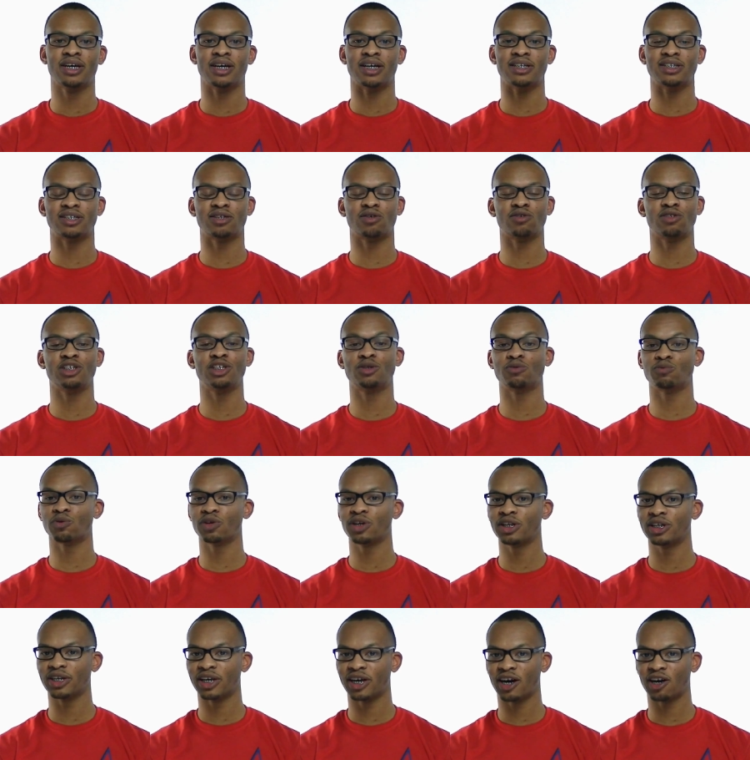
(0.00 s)
And so this
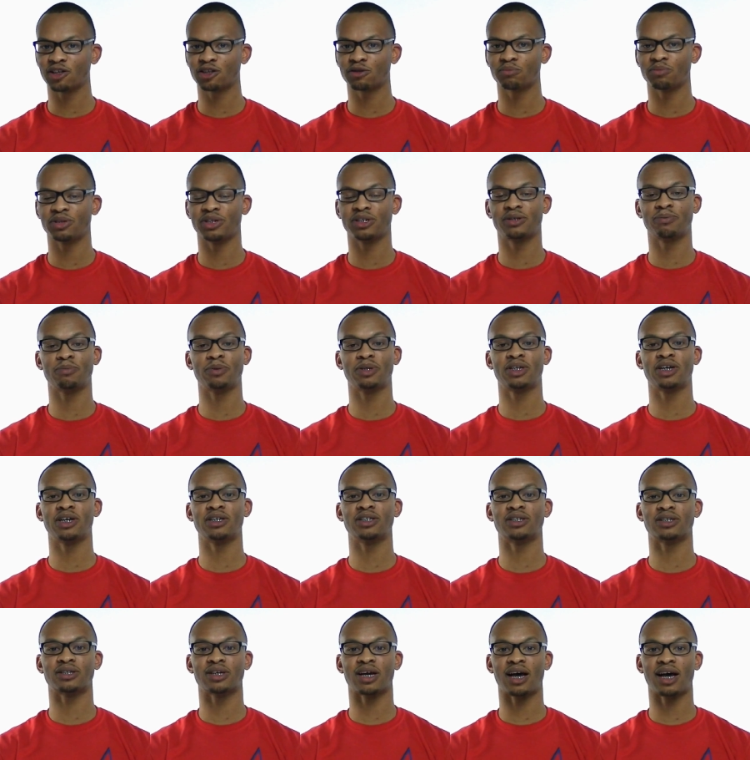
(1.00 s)
really helped me
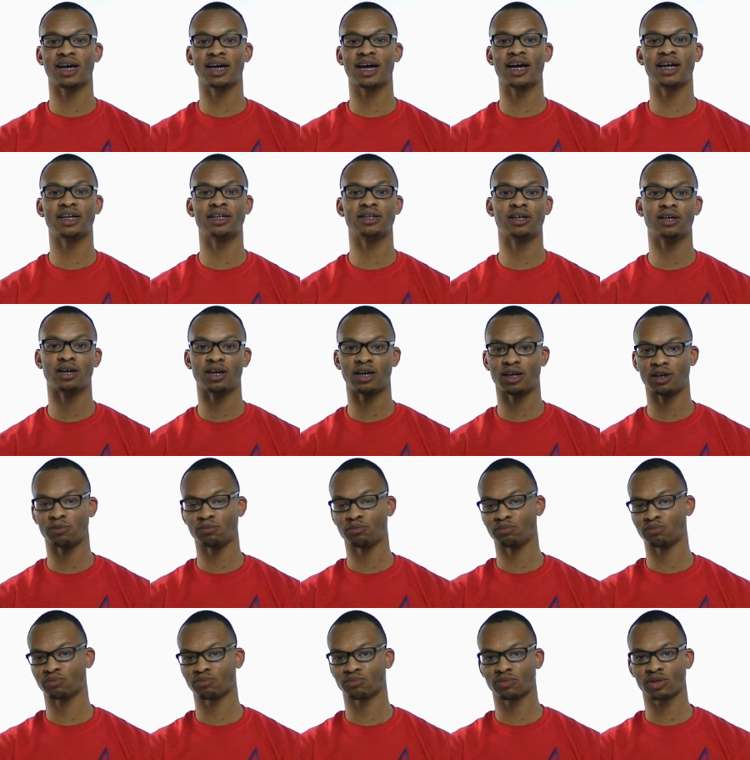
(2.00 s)
because I got
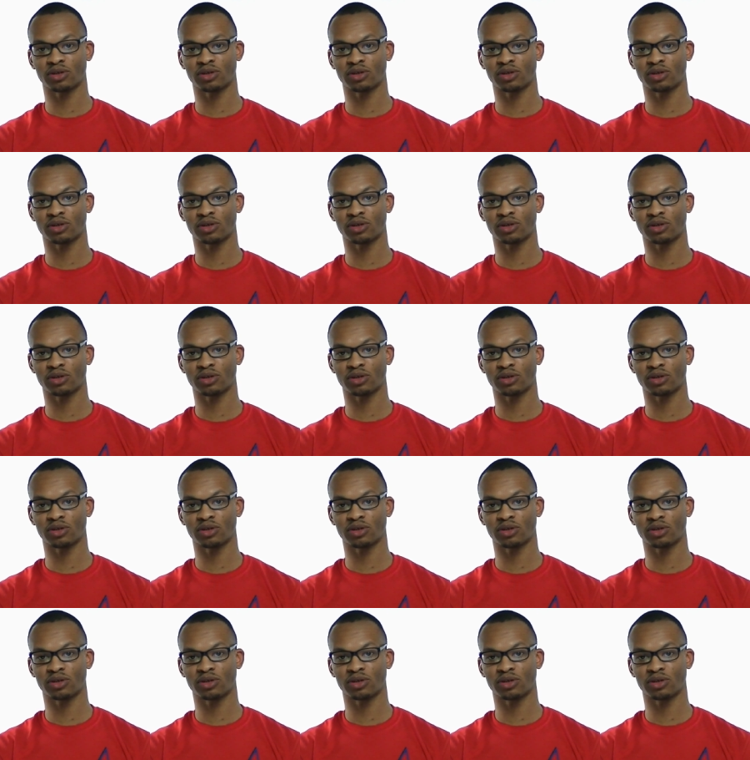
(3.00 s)
uh,